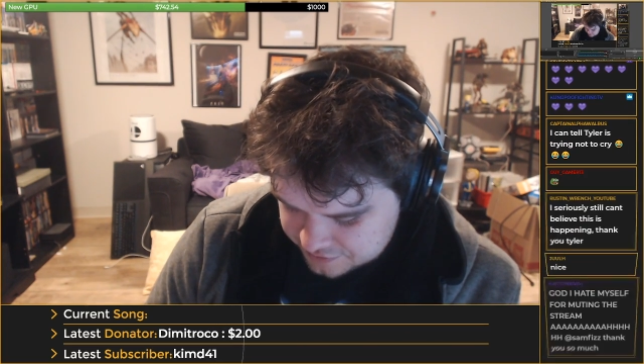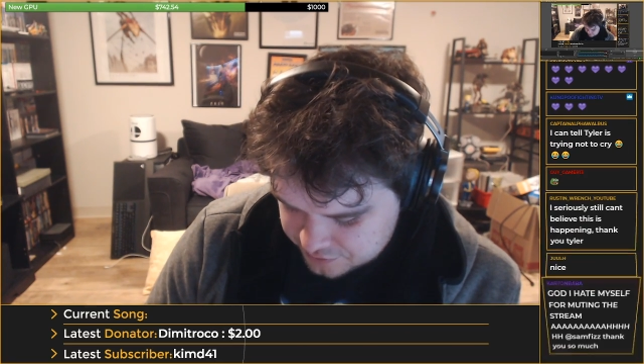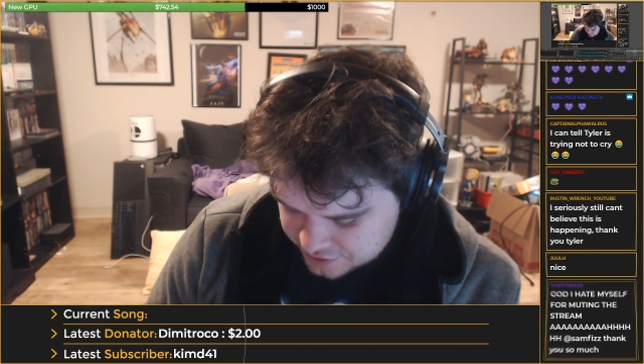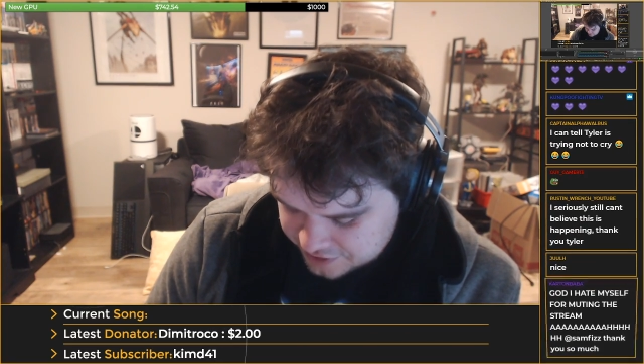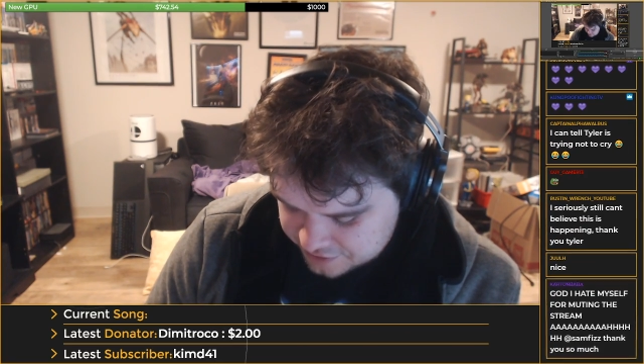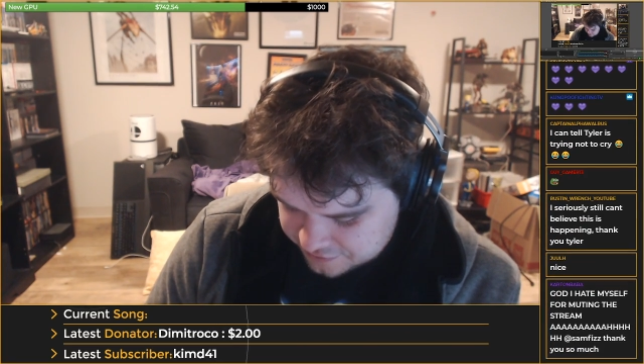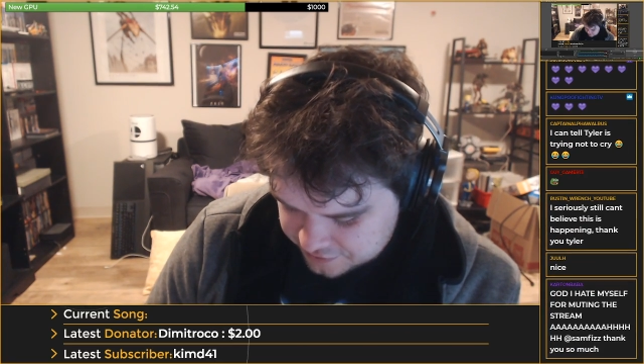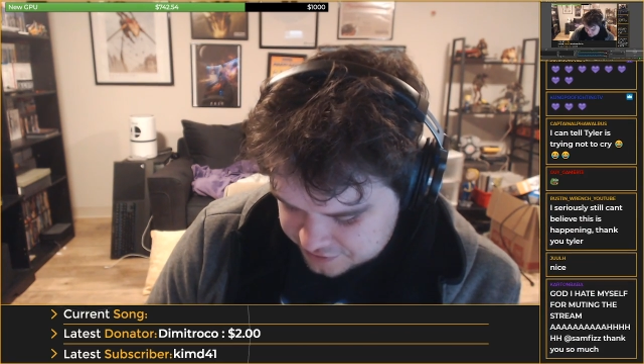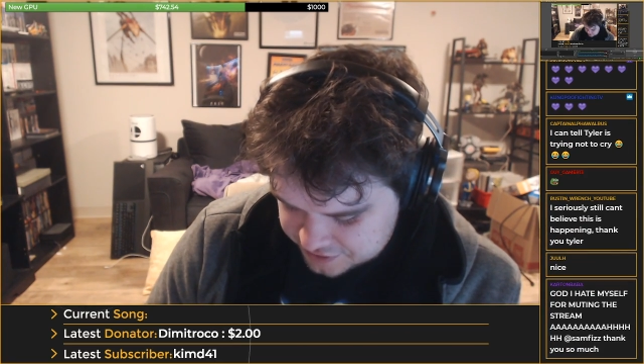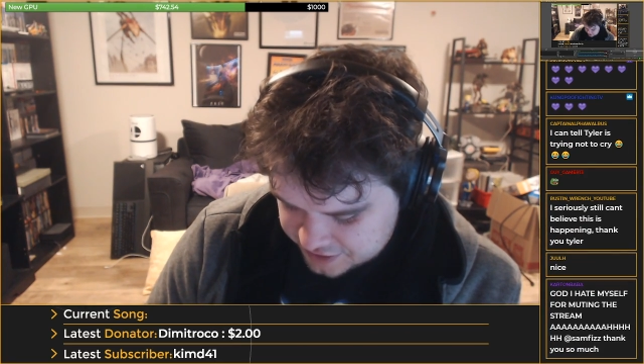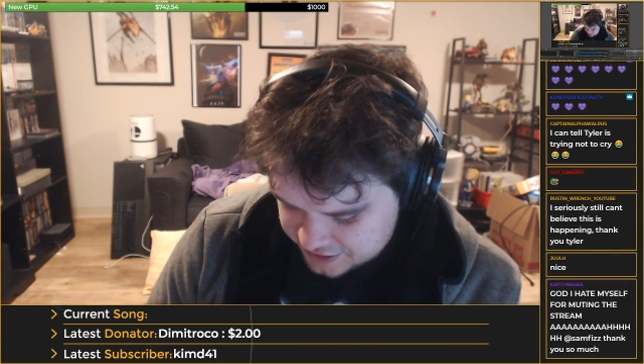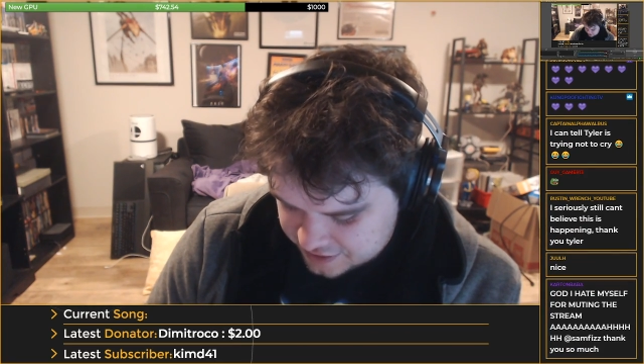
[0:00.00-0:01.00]
one of the
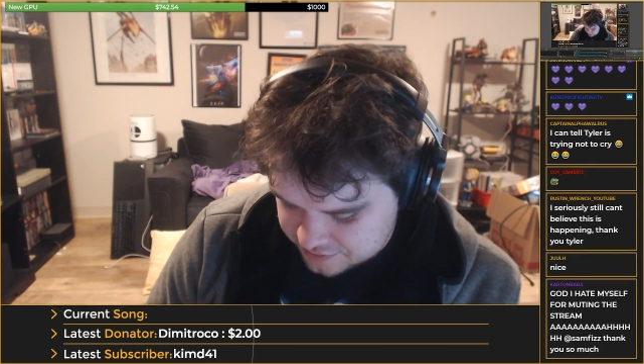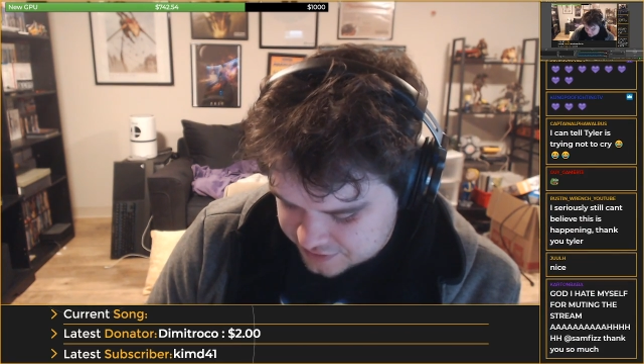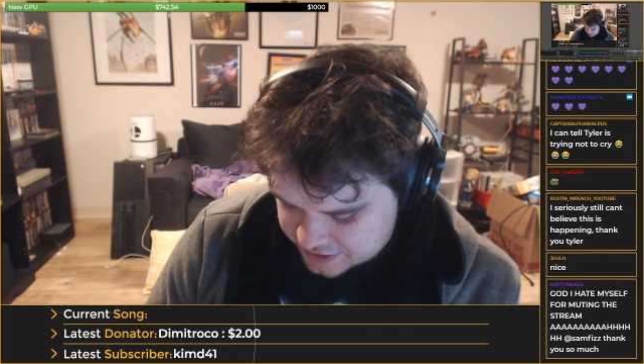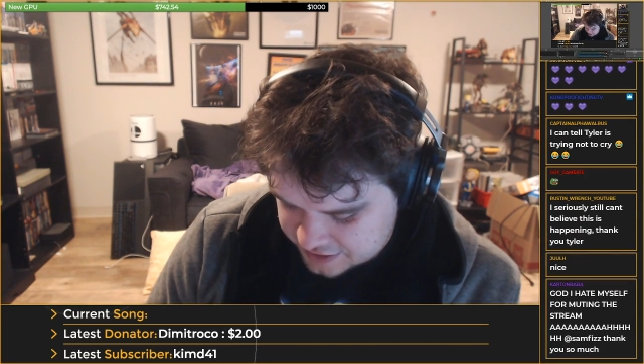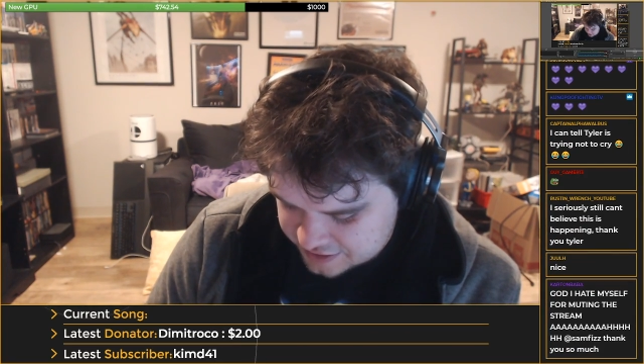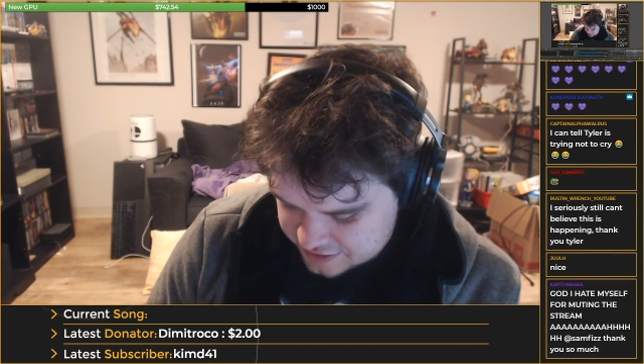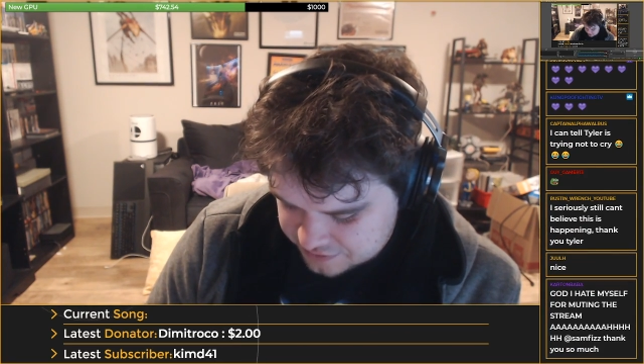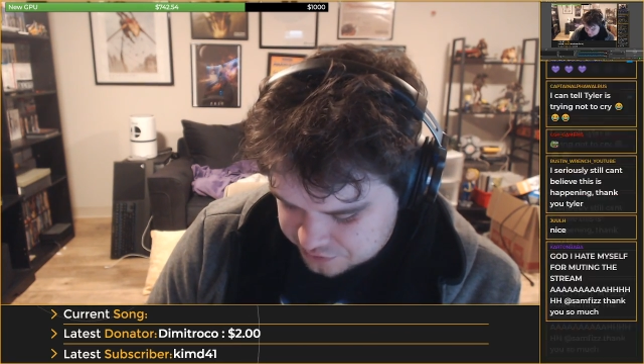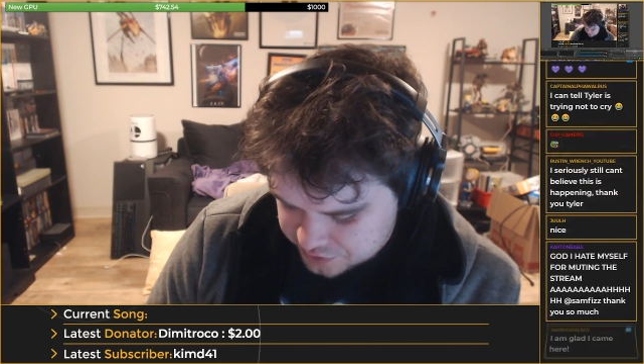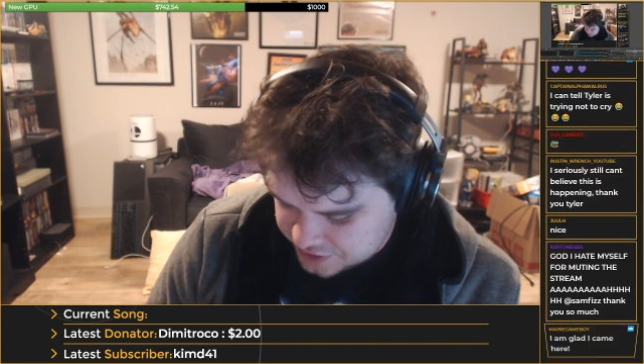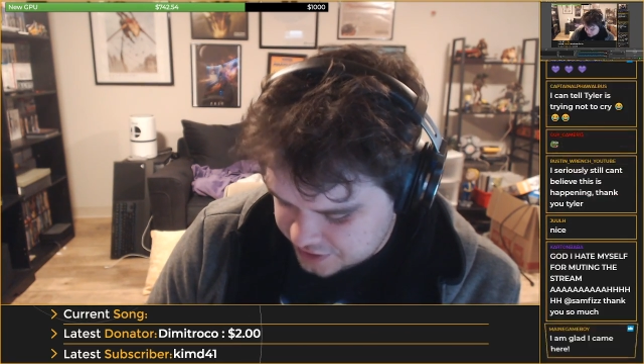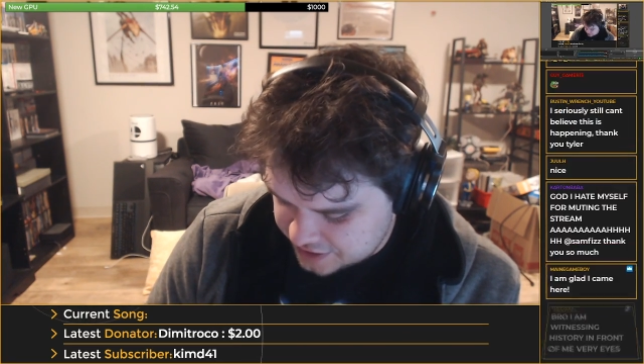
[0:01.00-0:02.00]
first games I
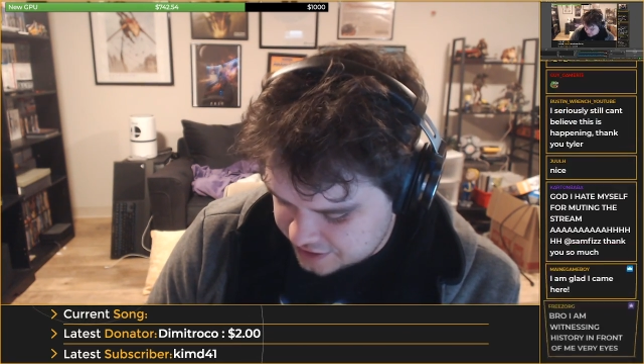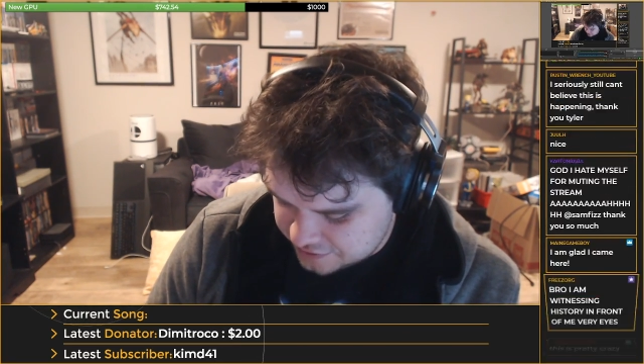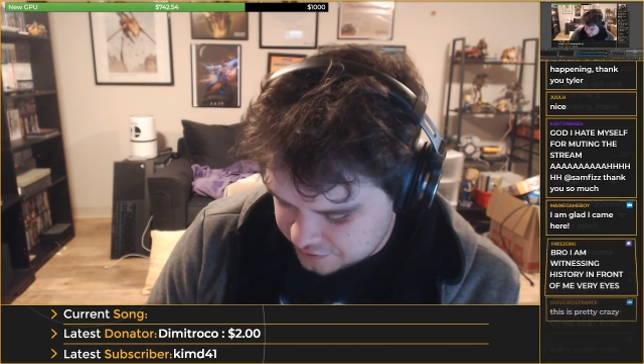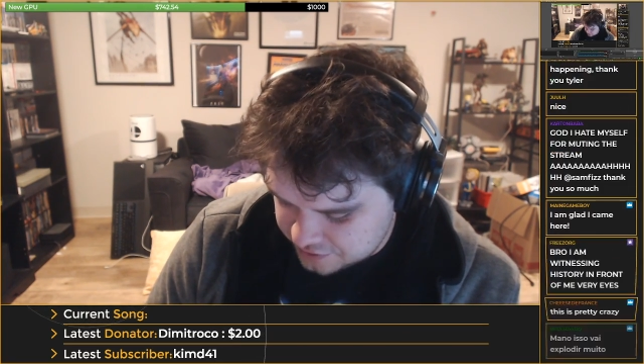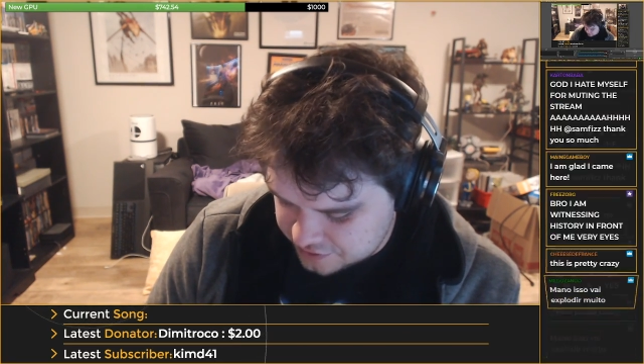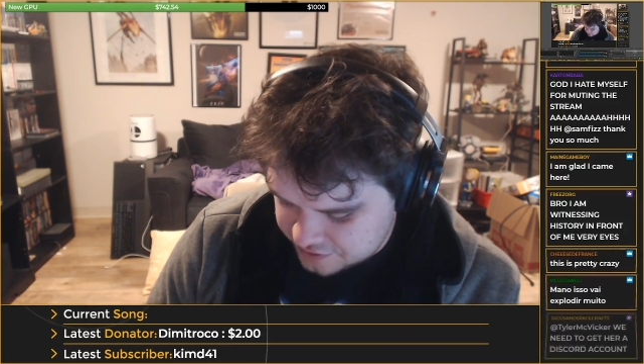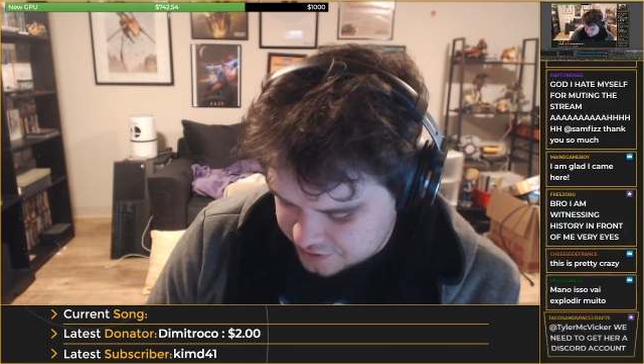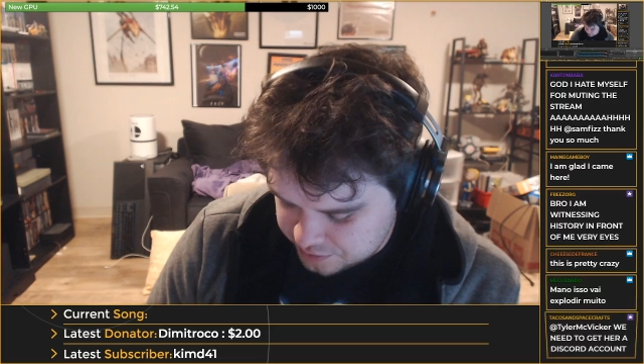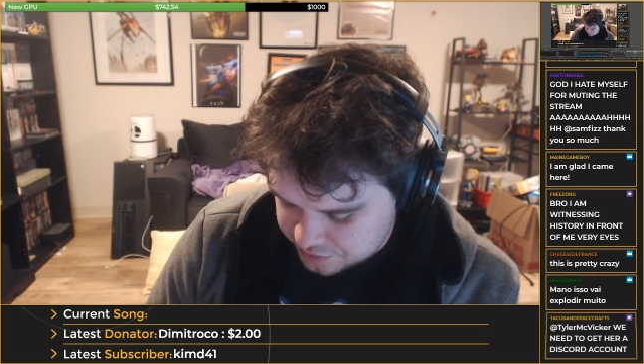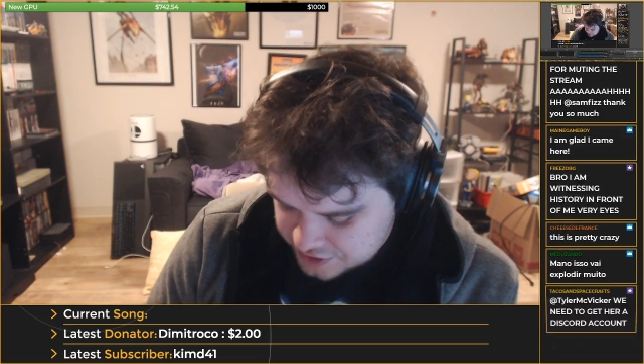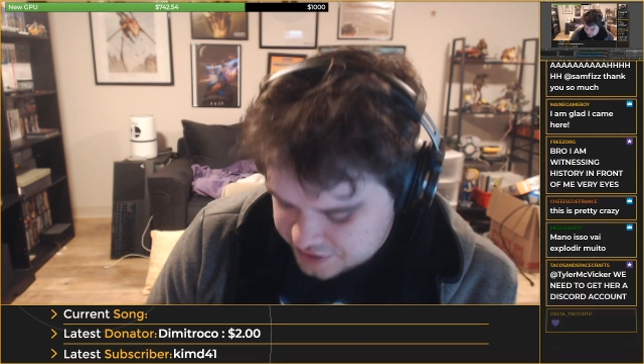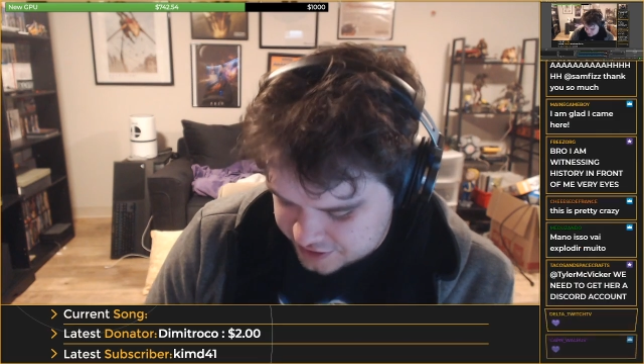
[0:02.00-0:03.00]
really had ever
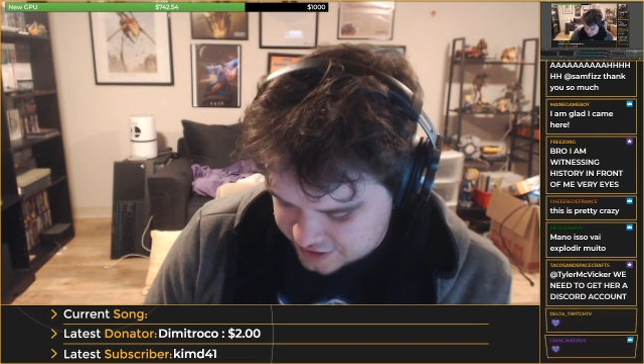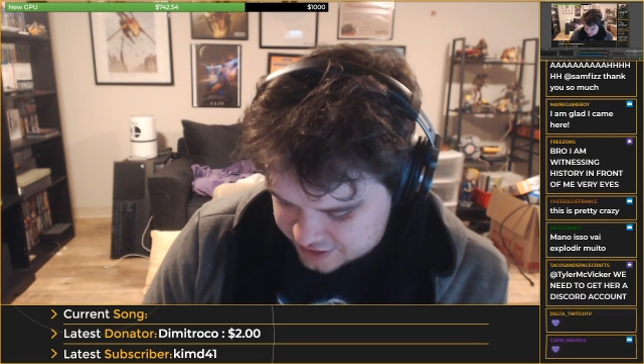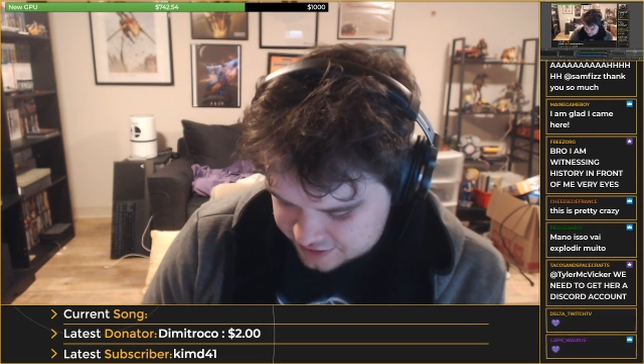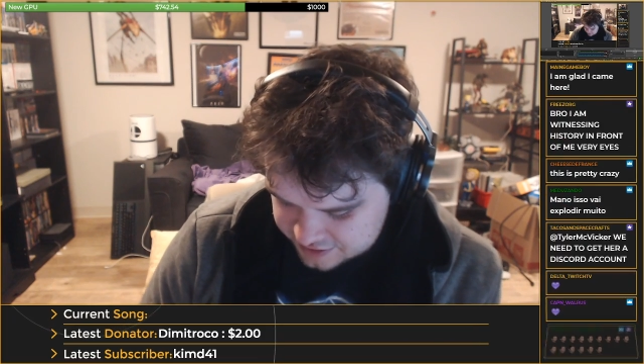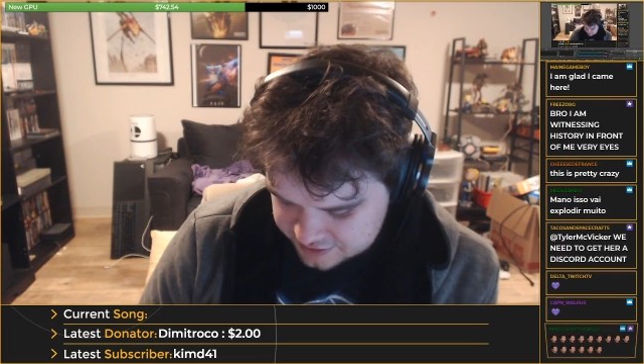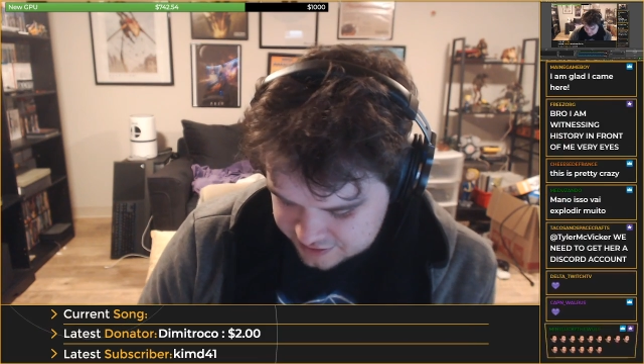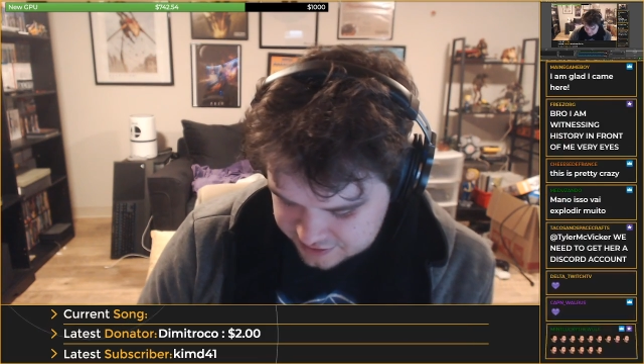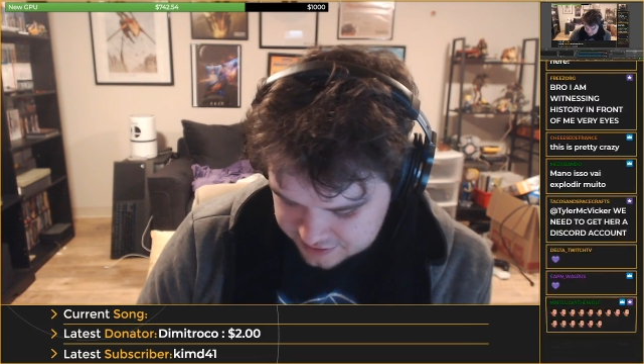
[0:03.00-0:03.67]
appreciated